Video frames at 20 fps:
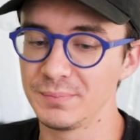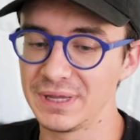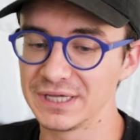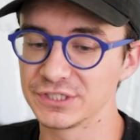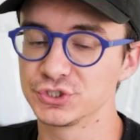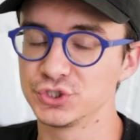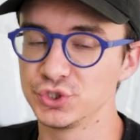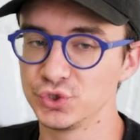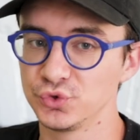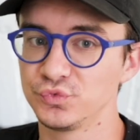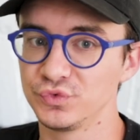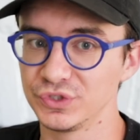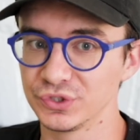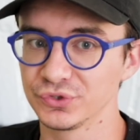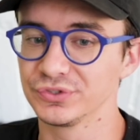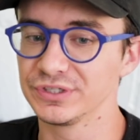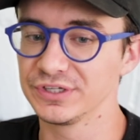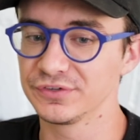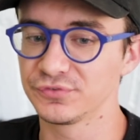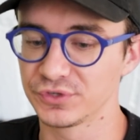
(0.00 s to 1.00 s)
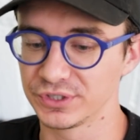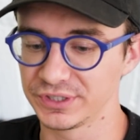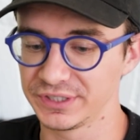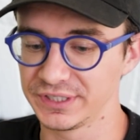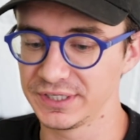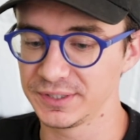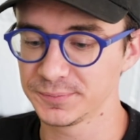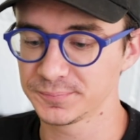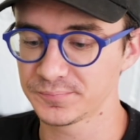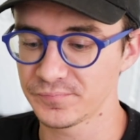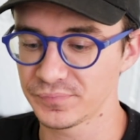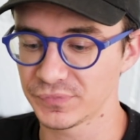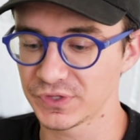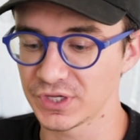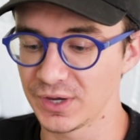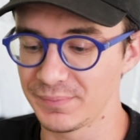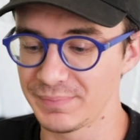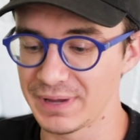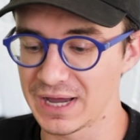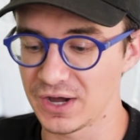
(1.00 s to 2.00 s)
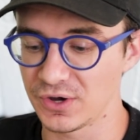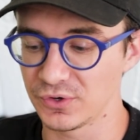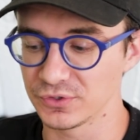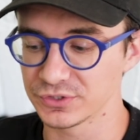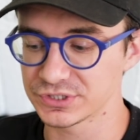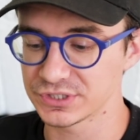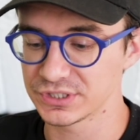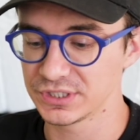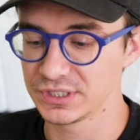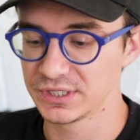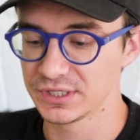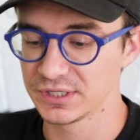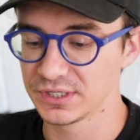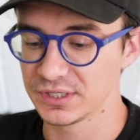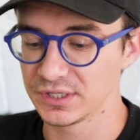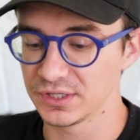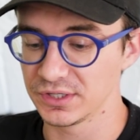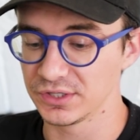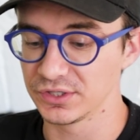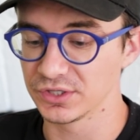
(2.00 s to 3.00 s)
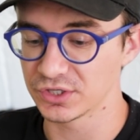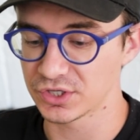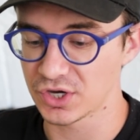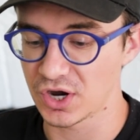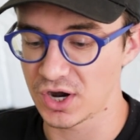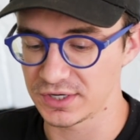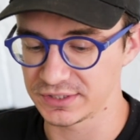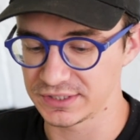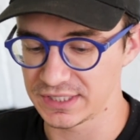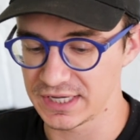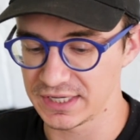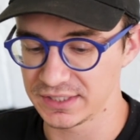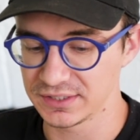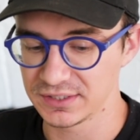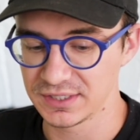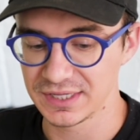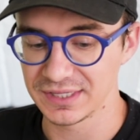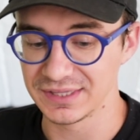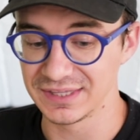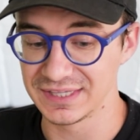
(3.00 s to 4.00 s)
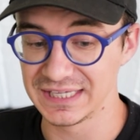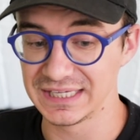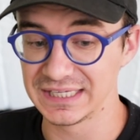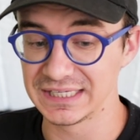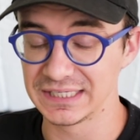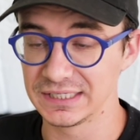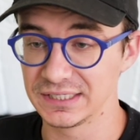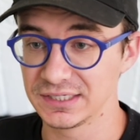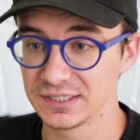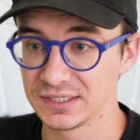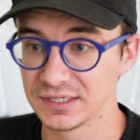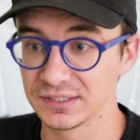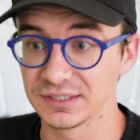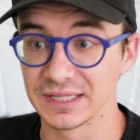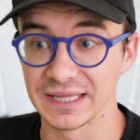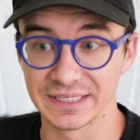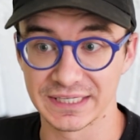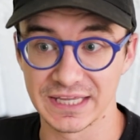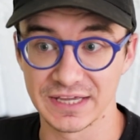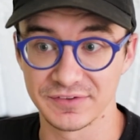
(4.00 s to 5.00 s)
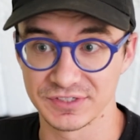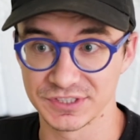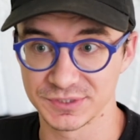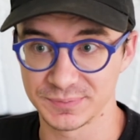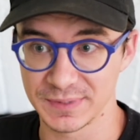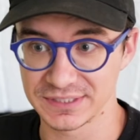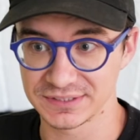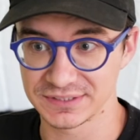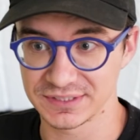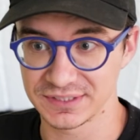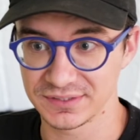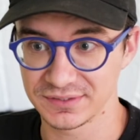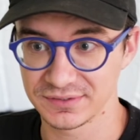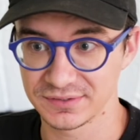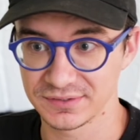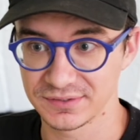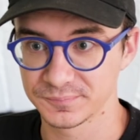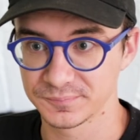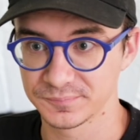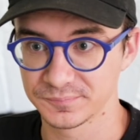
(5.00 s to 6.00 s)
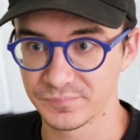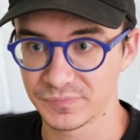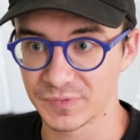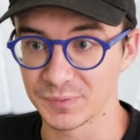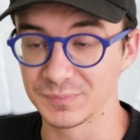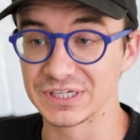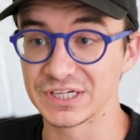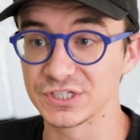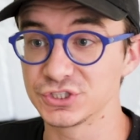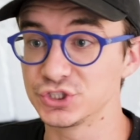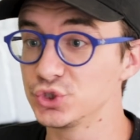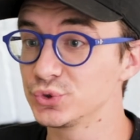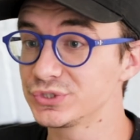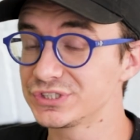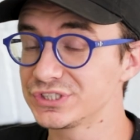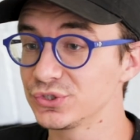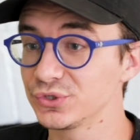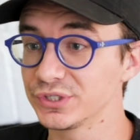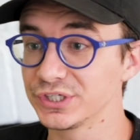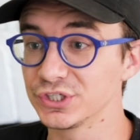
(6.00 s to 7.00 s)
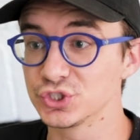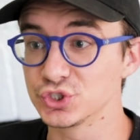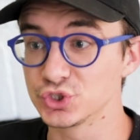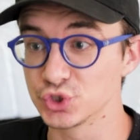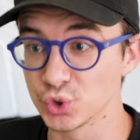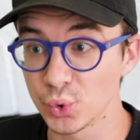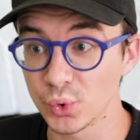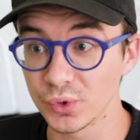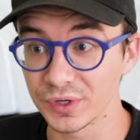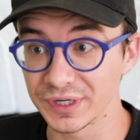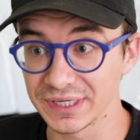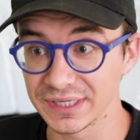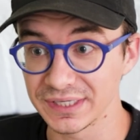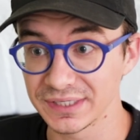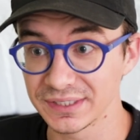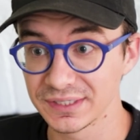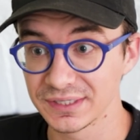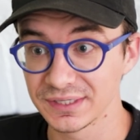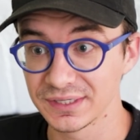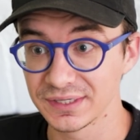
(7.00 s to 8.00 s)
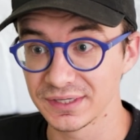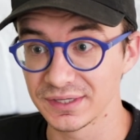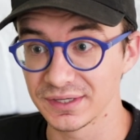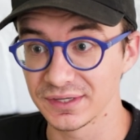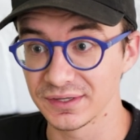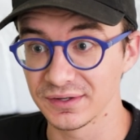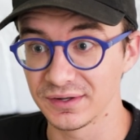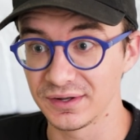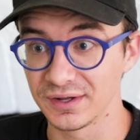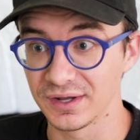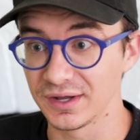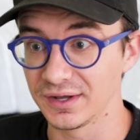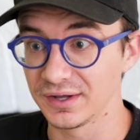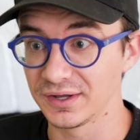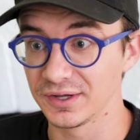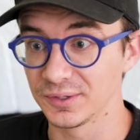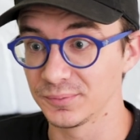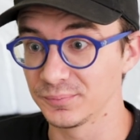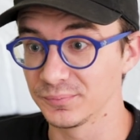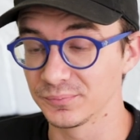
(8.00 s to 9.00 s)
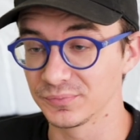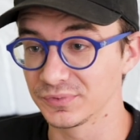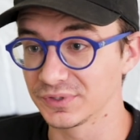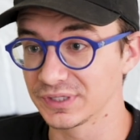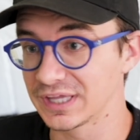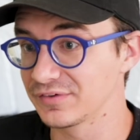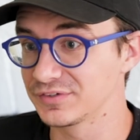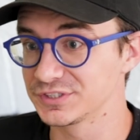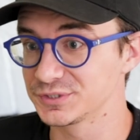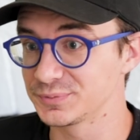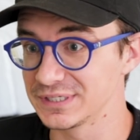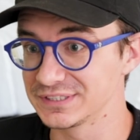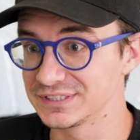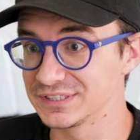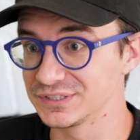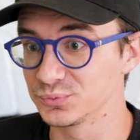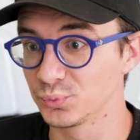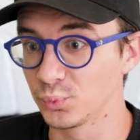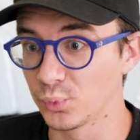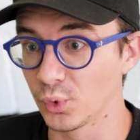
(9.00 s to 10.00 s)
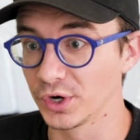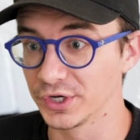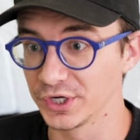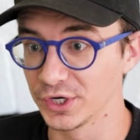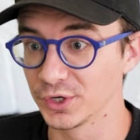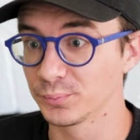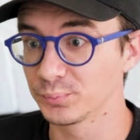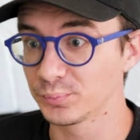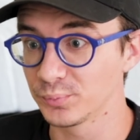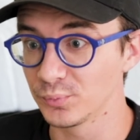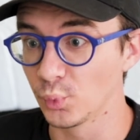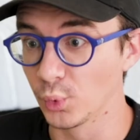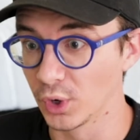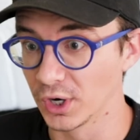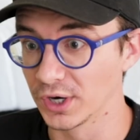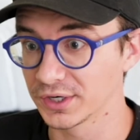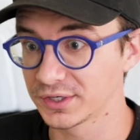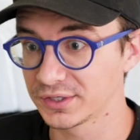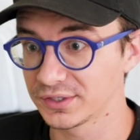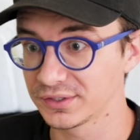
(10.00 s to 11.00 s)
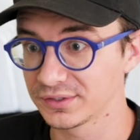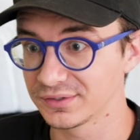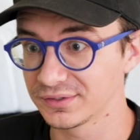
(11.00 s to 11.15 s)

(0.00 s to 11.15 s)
makes you feel differently about Kanye than like Kevin Spacey? Because you still enjoy Kevin Spacey's work,